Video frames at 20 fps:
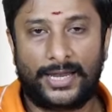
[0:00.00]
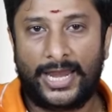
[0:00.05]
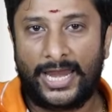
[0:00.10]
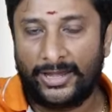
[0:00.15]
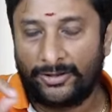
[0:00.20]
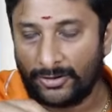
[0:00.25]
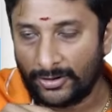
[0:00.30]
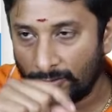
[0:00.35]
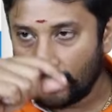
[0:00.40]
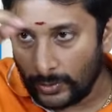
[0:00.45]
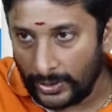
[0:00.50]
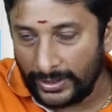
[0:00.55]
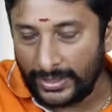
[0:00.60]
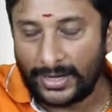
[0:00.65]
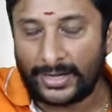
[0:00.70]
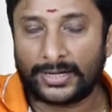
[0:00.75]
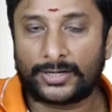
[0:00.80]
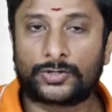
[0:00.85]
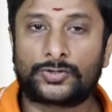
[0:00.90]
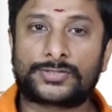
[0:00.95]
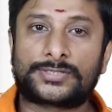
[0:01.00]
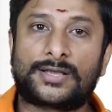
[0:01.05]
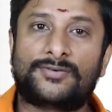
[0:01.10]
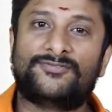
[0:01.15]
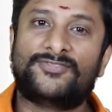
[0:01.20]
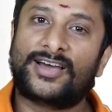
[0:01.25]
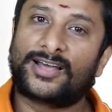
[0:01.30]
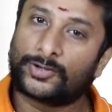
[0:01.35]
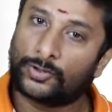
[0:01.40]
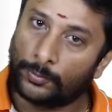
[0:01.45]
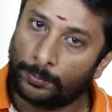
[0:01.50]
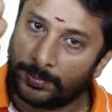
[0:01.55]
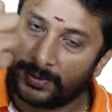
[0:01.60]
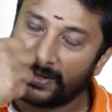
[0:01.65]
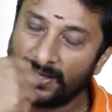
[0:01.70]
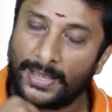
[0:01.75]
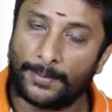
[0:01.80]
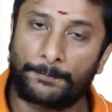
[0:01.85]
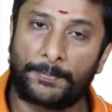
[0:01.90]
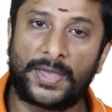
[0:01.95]
It will redirect to somewhere to
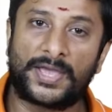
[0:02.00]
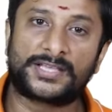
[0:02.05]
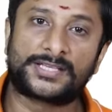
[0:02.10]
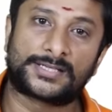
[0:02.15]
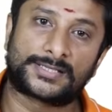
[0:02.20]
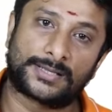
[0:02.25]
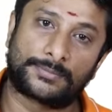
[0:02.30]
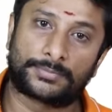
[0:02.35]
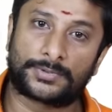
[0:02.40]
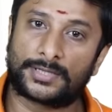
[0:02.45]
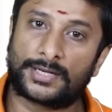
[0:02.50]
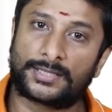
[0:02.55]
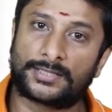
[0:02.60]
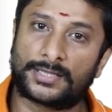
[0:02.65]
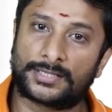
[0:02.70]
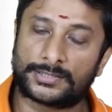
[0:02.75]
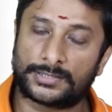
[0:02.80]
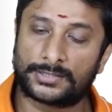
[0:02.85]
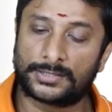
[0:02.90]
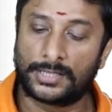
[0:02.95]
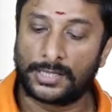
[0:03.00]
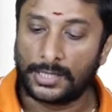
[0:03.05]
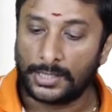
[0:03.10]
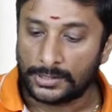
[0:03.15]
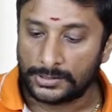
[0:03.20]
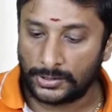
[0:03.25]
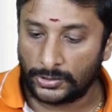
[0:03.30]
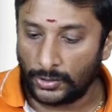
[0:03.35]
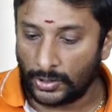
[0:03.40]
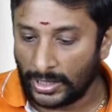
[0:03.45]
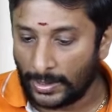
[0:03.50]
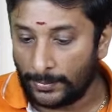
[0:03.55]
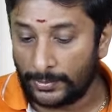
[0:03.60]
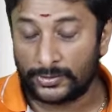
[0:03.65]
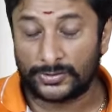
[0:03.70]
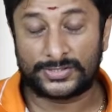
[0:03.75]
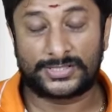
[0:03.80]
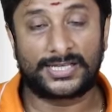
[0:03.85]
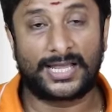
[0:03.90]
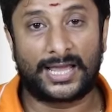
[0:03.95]
bring a page or something like that. So you're able
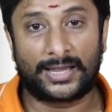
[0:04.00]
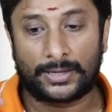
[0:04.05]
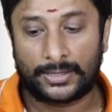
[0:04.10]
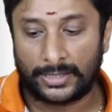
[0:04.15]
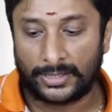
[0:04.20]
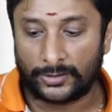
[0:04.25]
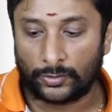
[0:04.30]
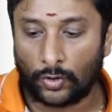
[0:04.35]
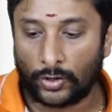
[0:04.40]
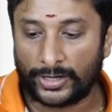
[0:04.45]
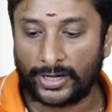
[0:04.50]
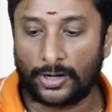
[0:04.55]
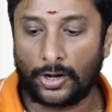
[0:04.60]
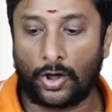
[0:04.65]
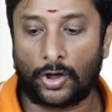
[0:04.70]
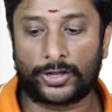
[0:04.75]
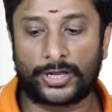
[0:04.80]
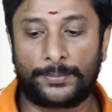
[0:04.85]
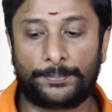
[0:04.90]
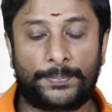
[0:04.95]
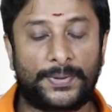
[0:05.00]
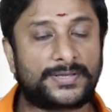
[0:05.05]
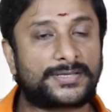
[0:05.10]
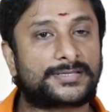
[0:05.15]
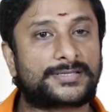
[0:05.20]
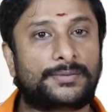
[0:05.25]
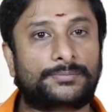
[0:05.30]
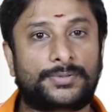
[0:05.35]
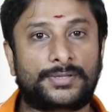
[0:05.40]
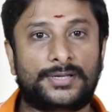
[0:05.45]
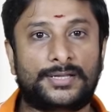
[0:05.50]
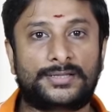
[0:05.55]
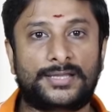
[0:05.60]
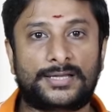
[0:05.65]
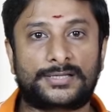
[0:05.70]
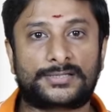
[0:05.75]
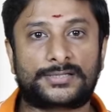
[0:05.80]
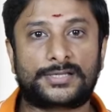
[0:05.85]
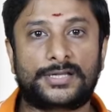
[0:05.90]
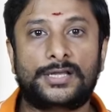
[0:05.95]
to see I got a login page or something like
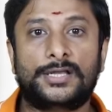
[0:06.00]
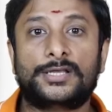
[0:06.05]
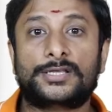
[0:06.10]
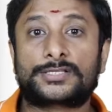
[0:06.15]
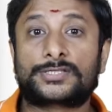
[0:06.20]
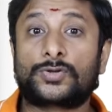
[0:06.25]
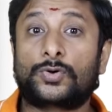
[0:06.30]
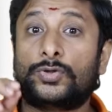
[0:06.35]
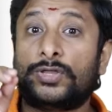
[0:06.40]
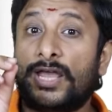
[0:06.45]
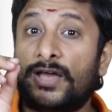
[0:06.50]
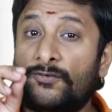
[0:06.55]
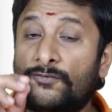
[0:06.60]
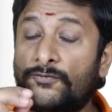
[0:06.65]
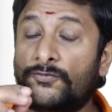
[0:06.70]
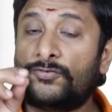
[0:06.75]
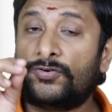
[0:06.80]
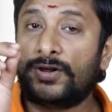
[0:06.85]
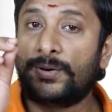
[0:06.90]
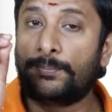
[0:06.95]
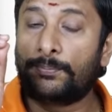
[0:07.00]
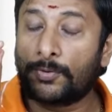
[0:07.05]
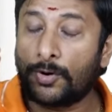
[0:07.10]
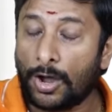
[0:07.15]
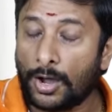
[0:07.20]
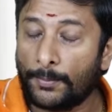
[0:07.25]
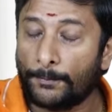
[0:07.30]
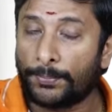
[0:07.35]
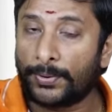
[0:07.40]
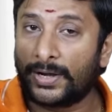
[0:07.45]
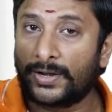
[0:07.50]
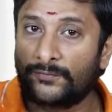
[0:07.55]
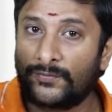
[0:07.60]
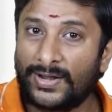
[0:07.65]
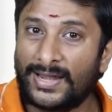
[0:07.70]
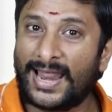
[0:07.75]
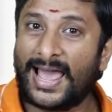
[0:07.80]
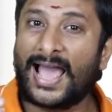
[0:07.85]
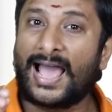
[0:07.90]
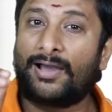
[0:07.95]
that. So every component
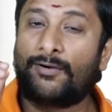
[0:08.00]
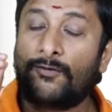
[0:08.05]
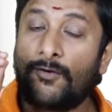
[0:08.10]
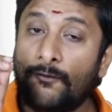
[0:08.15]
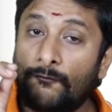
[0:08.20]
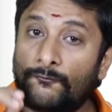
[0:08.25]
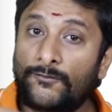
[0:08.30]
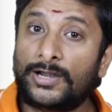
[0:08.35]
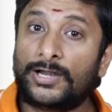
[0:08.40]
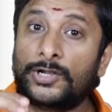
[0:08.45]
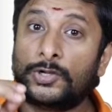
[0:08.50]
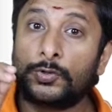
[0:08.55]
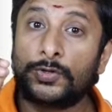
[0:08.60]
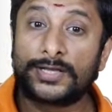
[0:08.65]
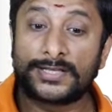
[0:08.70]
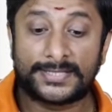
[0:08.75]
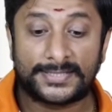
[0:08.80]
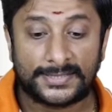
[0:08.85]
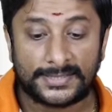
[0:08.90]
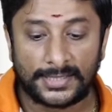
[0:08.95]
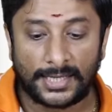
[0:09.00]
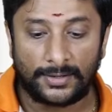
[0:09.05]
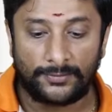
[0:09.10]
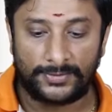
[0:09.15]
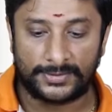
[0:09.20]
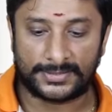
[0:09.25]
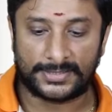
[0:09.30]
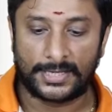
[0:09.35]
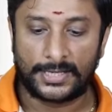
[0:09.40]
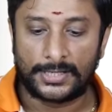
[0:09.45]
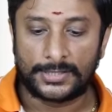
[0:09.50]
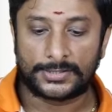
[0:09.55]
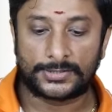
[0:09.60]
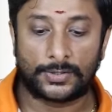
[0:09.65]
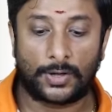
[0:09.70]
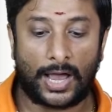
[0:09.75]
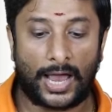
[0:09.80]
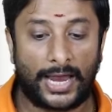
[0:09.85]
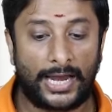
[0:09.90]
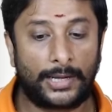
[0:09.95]
will do a service.
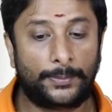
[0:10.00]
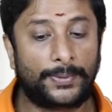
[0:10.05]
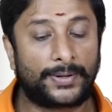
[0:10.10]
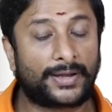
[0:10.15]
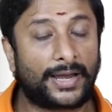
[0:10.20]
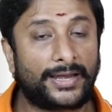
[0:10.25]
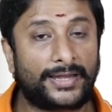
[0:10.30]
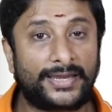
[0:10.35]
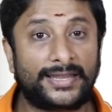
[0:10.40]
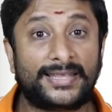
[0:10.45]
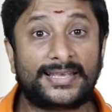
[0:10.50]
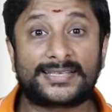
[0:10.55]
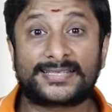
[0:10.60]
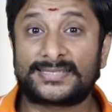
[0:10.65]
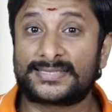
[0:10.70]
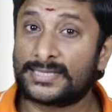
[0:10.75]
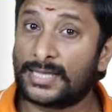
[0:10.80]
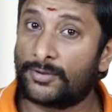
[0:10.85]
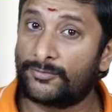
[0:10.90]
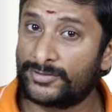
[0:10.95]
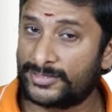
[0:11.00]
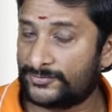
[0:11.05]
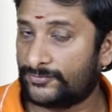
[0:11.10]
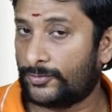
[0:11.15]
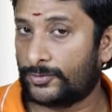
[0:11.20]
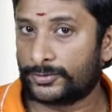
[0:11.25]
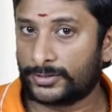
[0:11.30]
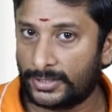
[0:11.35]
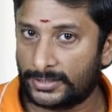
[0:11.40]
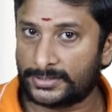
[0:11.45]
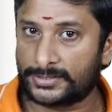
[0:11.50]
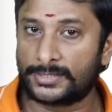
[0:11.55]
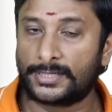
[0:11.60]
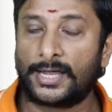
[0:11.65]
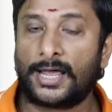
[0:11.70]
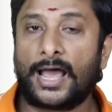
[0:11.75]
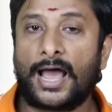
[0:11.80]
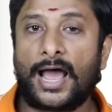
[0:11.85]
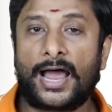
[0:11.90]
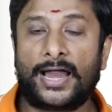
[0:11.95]
So I'll be writing a service for that.
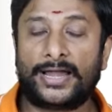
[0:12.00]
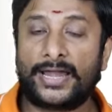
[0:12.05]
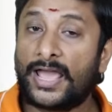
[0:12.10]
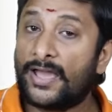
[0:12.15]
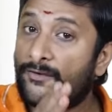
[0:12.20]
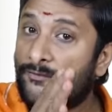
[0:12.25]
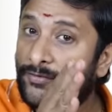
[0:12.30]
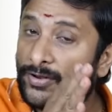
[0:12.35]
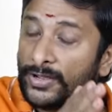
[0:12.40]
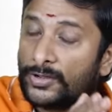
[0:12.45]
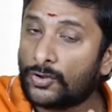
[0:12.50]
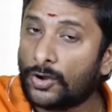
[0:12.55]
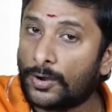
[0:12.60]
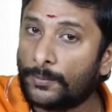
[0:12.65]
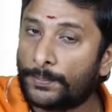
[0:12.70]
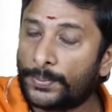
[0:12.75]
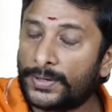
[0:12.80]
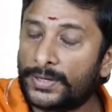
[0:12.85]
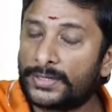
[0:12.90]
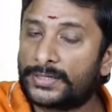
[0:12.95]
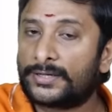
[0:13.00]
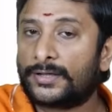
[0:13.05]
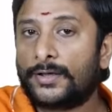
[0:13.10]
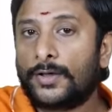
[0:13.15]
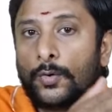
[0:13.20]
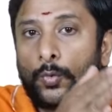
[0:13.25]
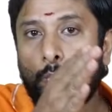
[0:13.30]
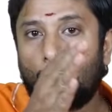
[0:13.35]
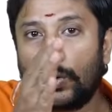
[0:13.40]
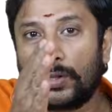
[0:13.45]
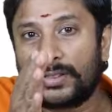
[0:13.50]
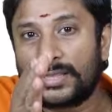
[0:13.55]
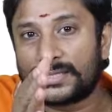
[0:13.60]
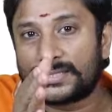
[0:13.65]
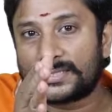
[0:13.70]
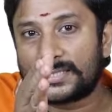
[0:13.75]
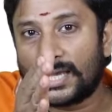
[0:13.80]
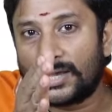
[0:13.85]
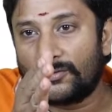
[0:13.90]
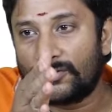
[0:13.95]
And every component with the
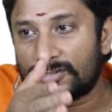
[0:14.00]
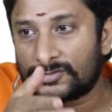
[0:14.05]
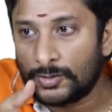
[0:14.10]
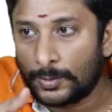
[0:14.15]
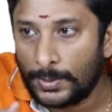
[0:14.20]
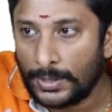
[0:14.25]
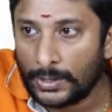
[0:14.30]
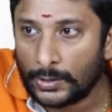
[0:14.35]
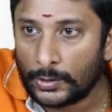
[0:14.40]
service will be